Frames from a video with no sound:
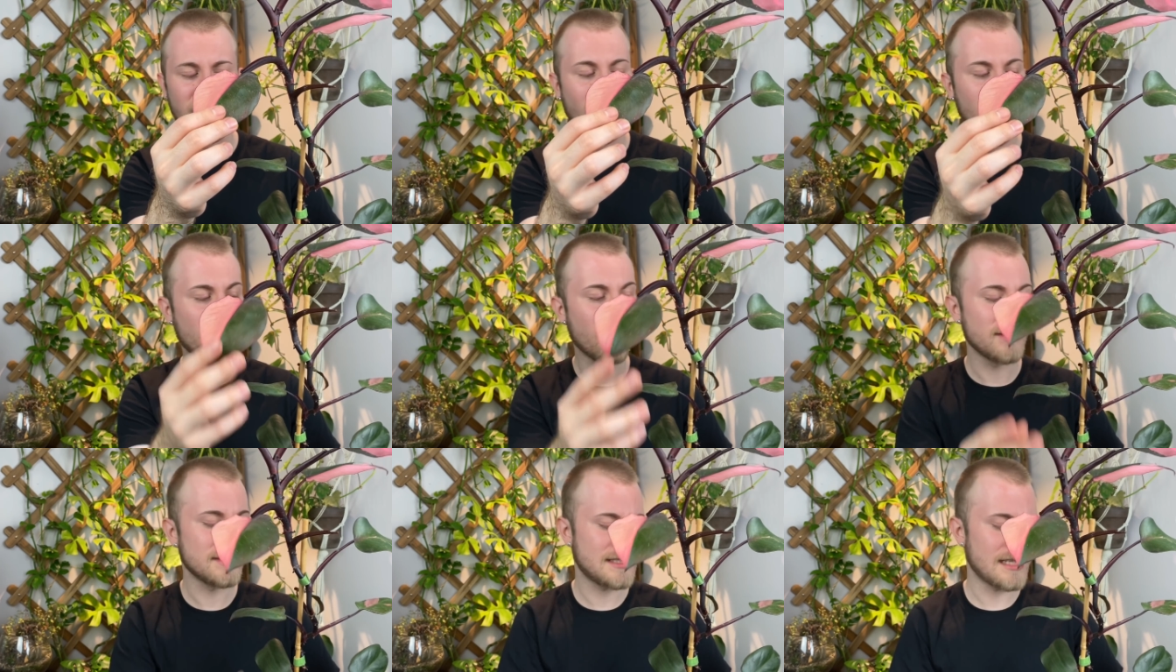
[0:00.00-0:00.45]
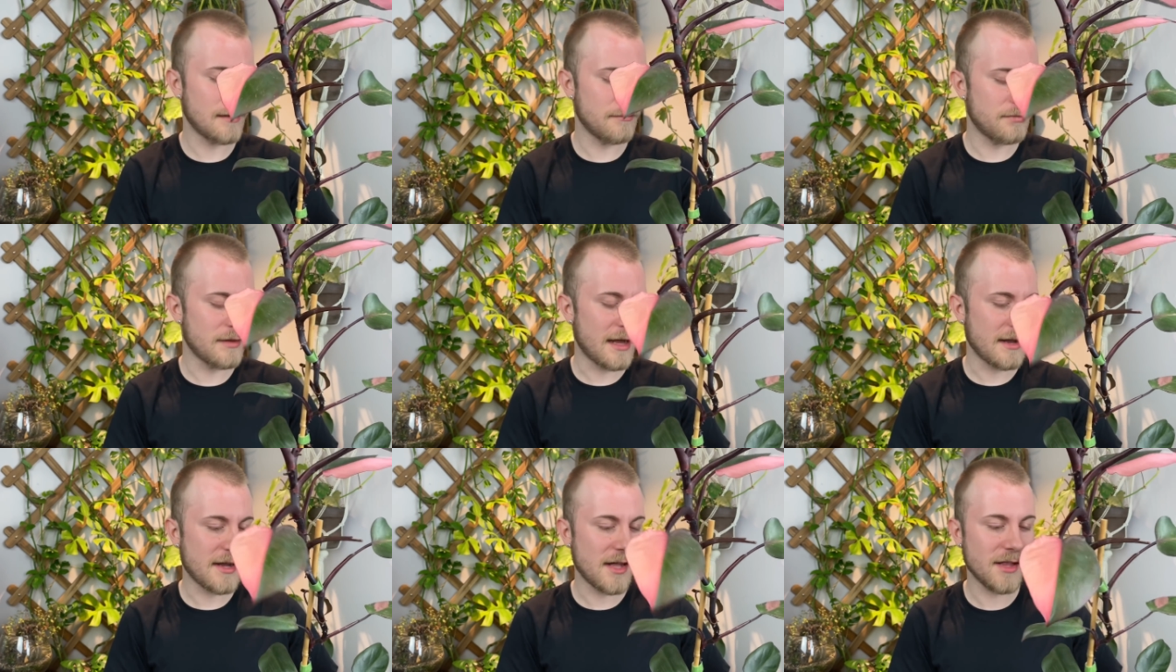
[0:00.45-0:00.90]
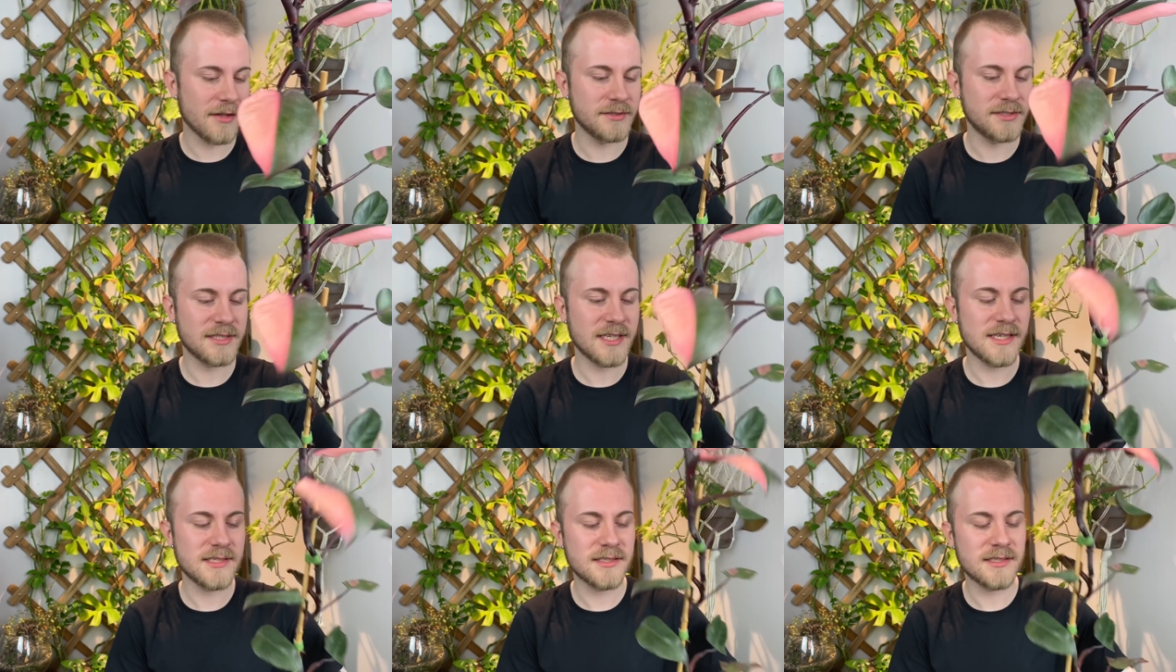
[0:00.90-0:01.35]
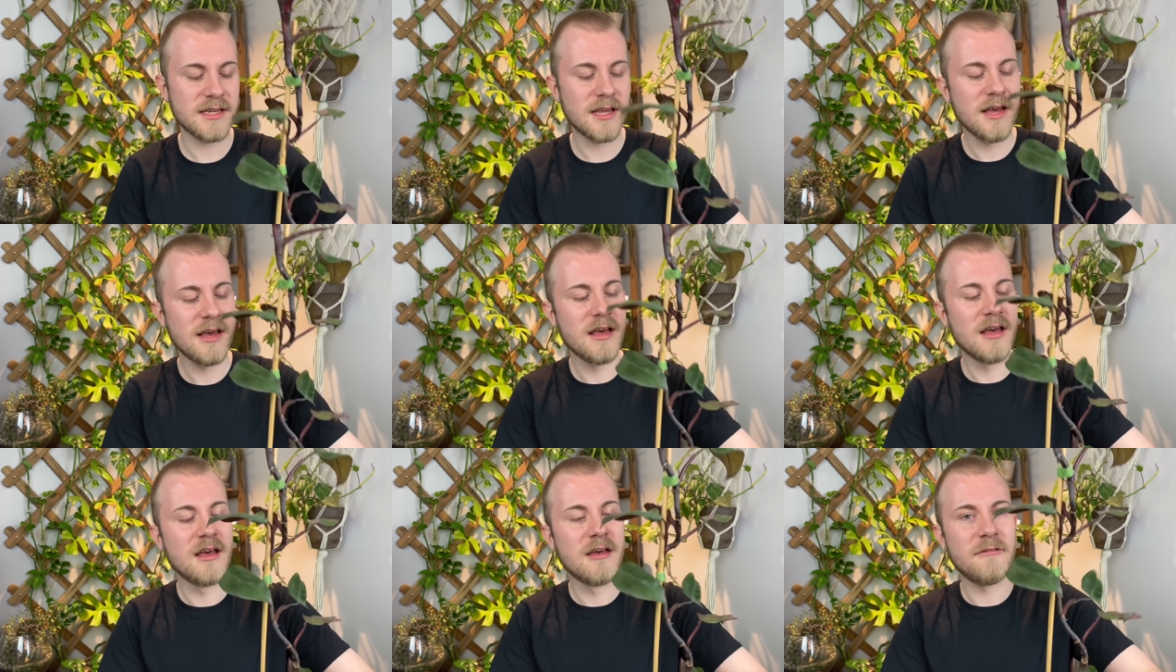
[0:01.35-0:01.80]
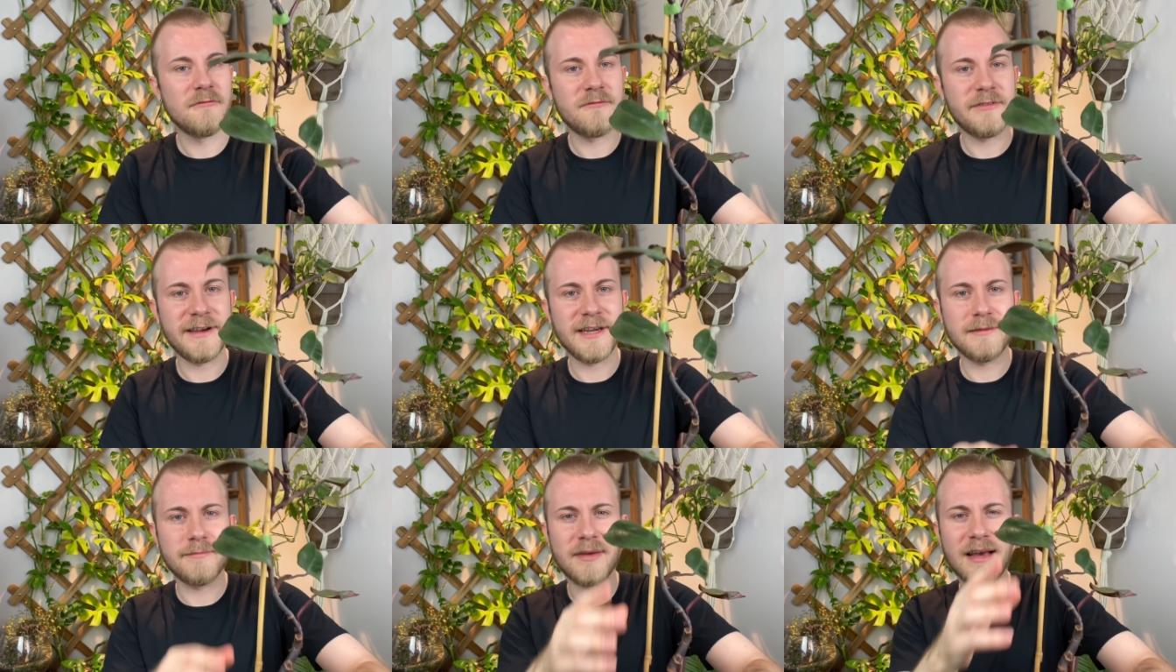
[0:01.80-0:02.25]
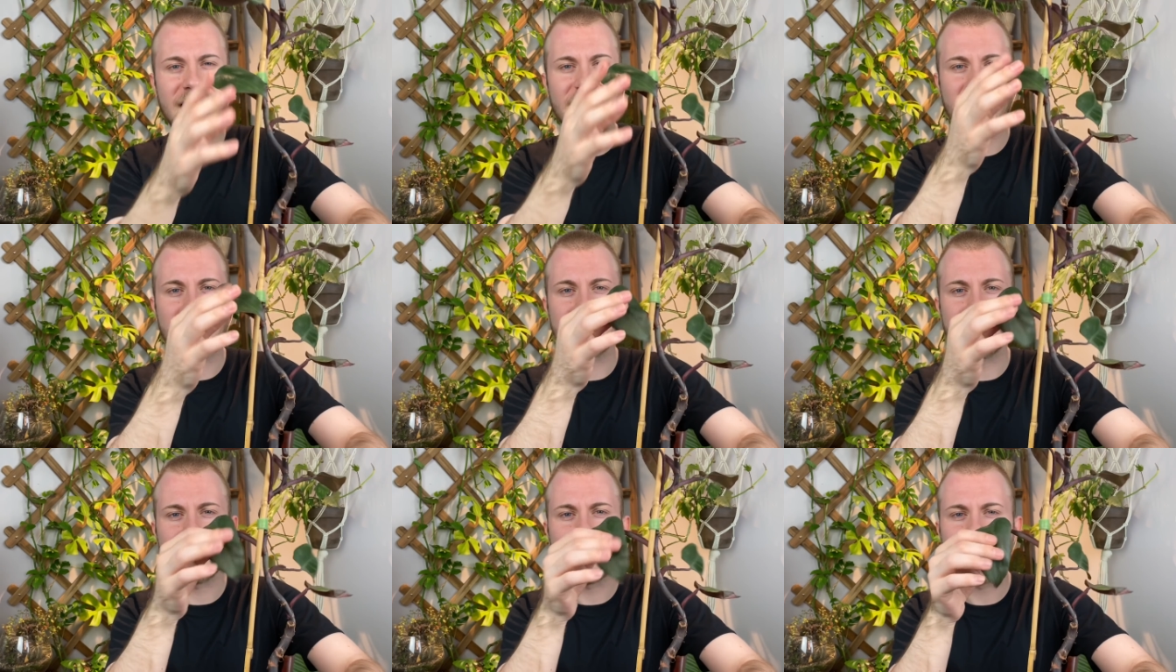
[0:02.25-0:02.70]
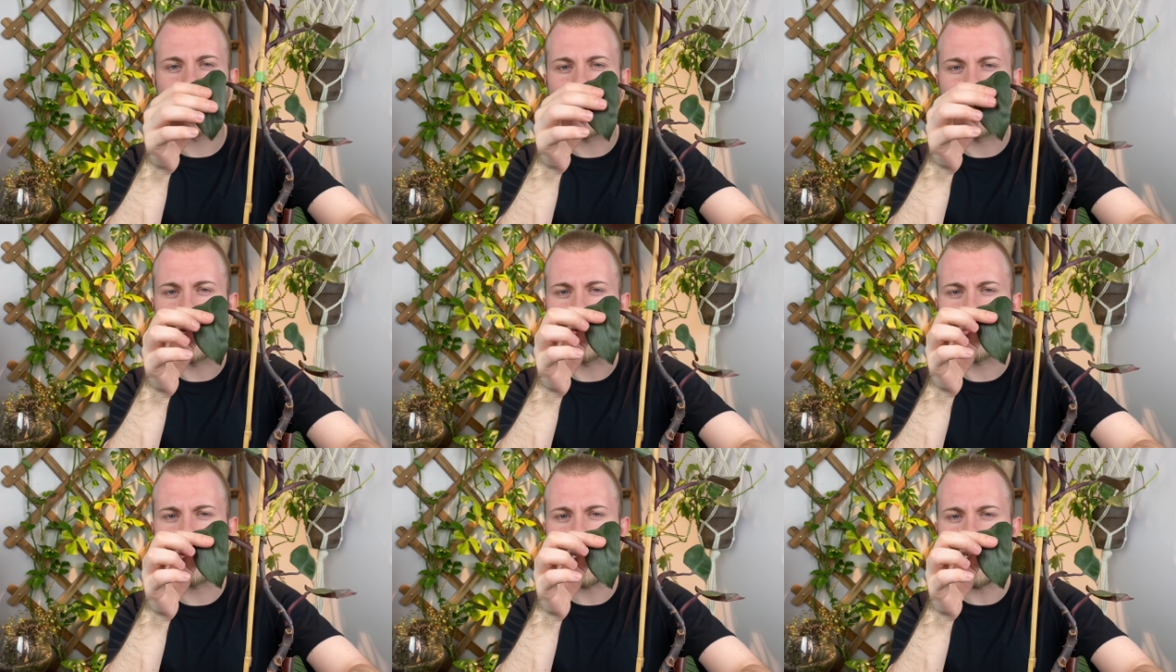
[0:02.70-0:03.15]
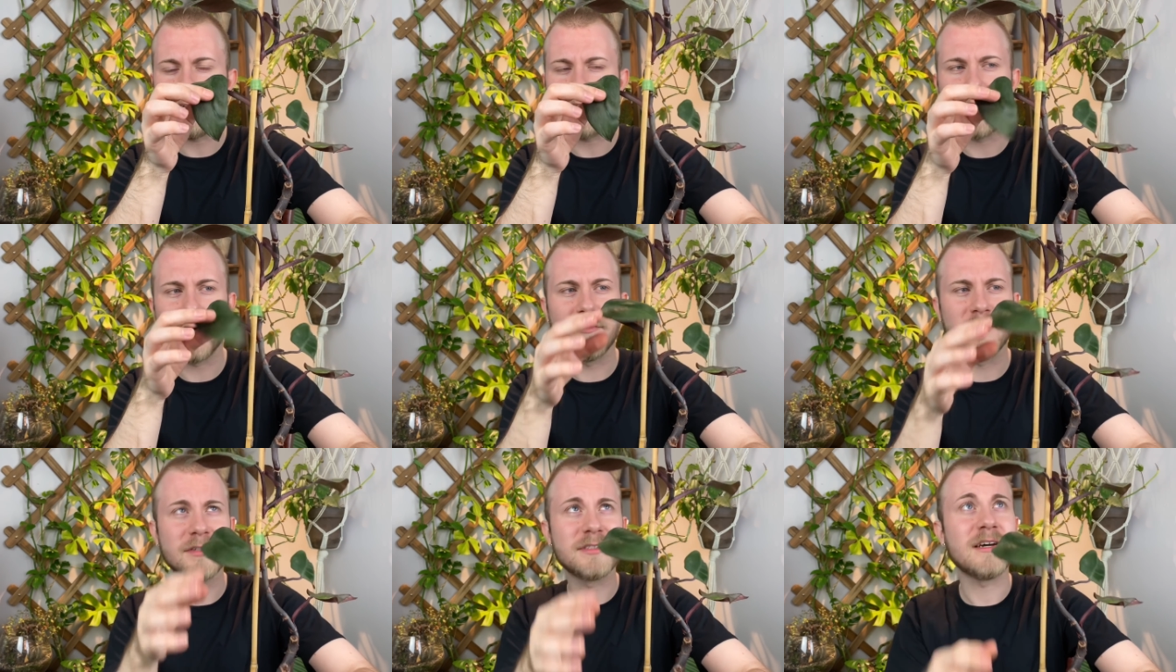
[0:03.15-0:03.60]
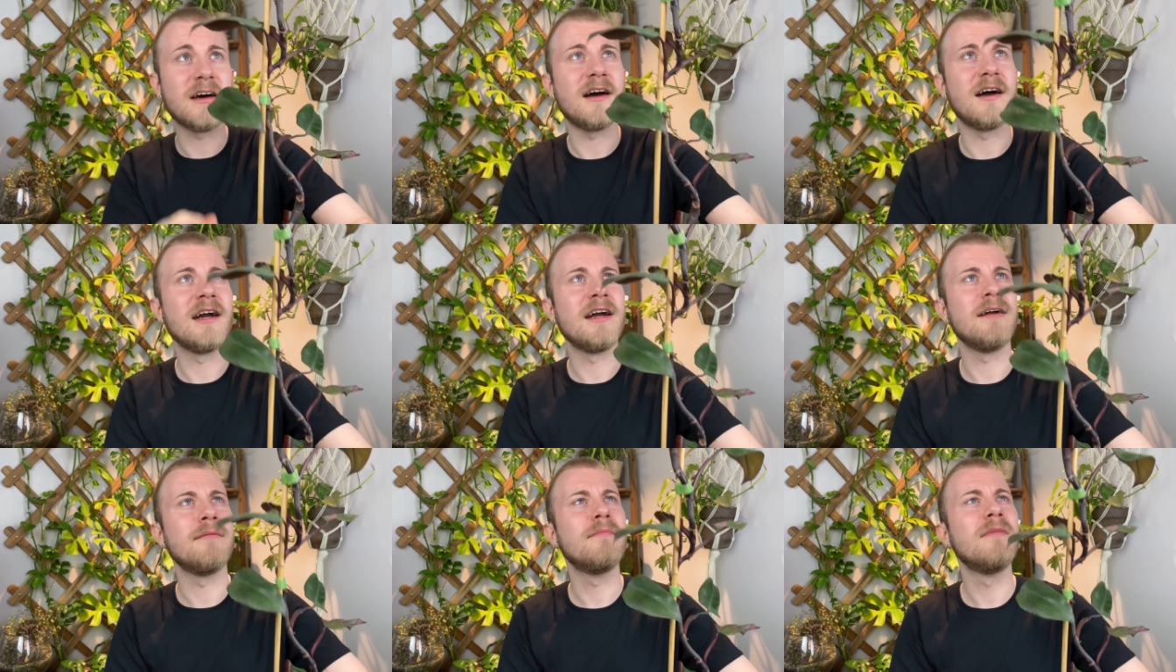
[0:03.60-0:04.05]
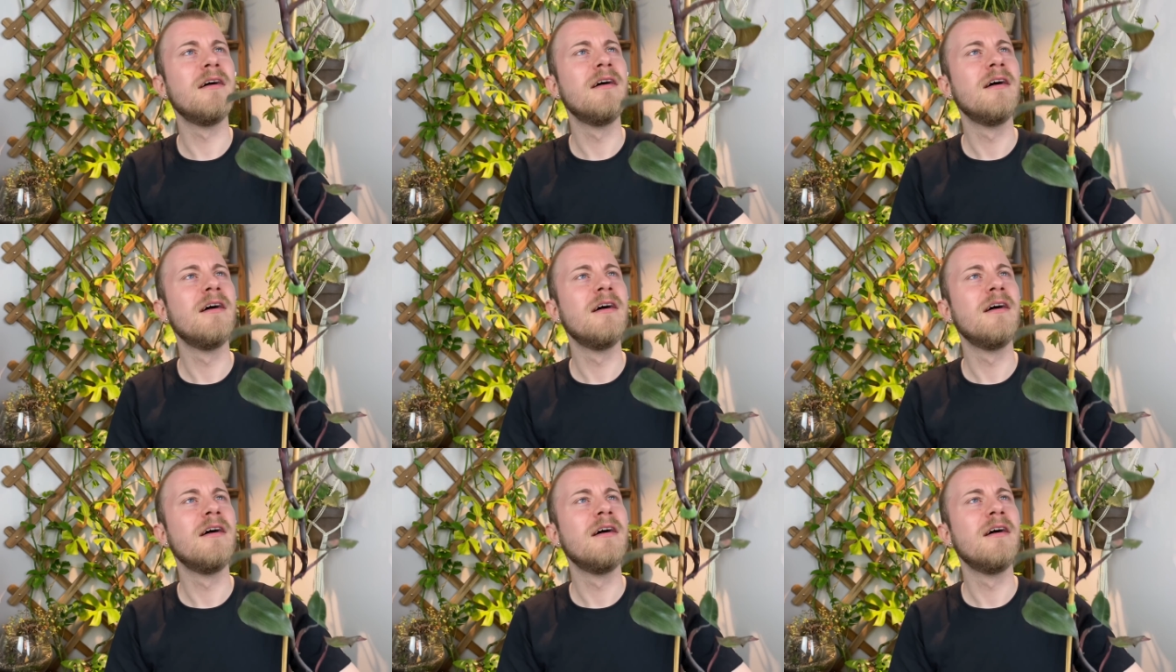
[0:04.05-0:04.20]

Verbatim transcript: Of course, that black color does fade back to a green over time,